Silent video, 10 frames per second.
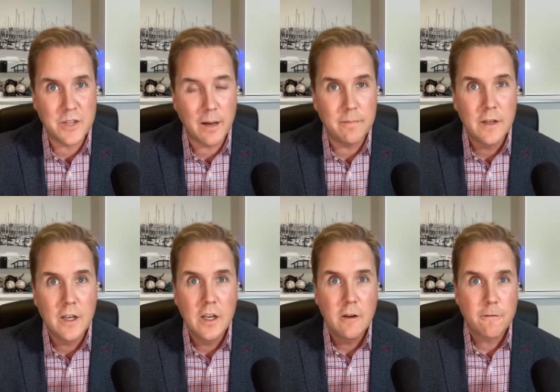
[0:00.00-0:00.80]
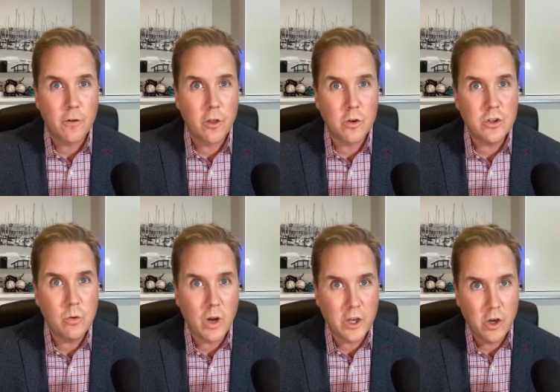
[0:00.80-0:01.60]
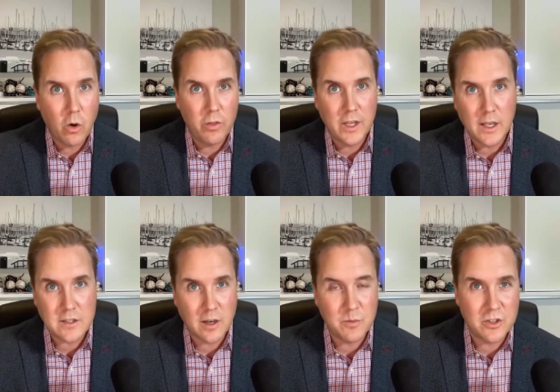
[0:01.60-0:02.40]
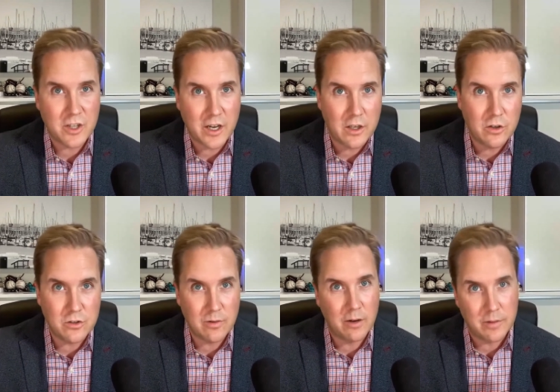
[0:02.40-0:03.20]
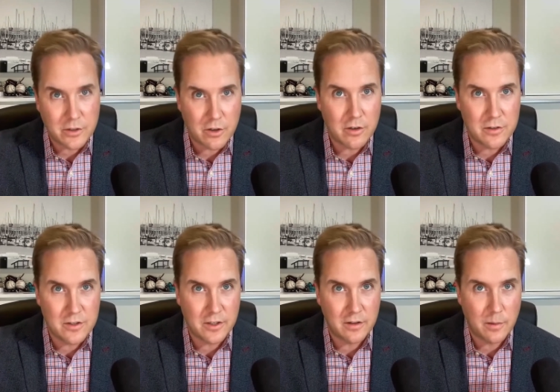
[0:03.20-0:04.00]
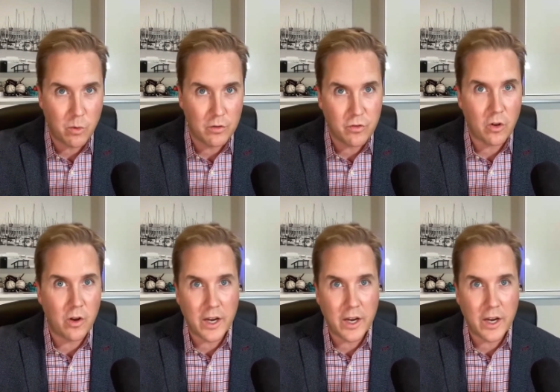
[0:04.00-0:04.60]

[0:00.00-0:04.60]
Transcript: up. For those who want to know the assumptions that I use around returns and the portfolio,